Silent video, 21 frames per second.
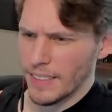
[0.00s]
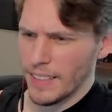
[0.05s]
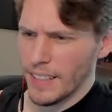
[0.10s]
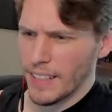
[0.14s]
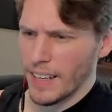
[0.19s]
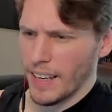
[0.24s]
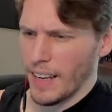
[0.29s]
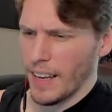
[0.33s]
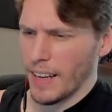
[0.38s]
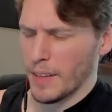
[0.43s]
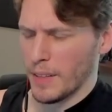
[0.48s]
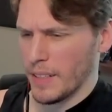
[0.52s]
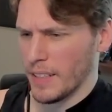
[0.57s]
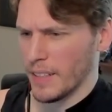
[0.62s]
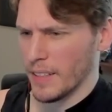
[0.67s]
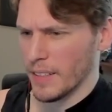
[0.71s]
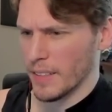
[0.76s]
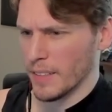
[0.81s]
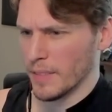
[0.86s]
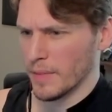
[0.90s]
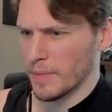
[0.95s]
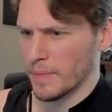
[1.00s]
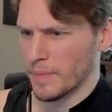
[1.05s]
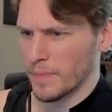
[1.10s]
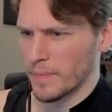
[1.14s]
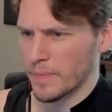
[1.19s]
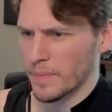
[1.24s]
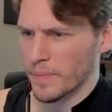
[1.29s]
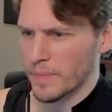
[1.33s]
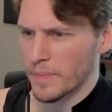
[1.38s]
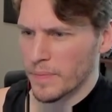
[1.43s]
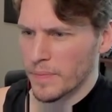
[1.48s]
get out of here.
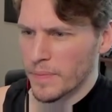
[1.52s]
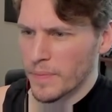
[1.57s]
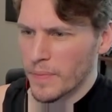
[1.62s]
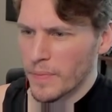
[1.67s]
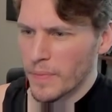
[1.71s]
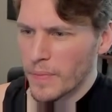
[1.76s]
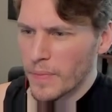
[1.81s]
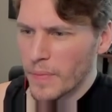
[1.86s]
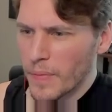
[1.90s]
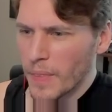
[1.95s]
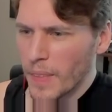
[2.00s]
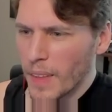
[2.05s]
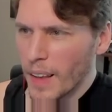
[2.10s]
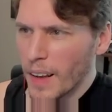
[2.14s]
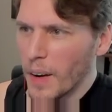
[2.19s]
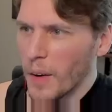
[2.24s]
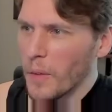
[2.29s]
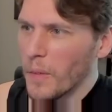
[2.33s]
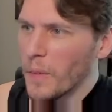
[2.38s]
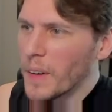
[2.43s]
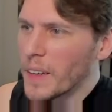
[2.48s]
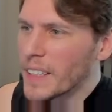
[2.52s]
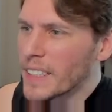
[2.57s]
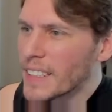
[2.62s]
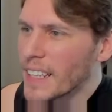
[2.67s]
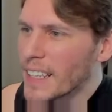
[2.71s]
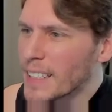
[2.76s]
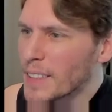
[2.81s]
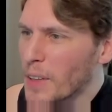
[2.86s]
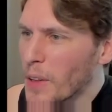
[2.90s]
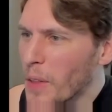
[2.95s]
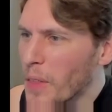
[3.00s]
What is
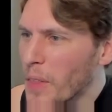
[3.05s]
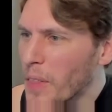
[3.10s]
this little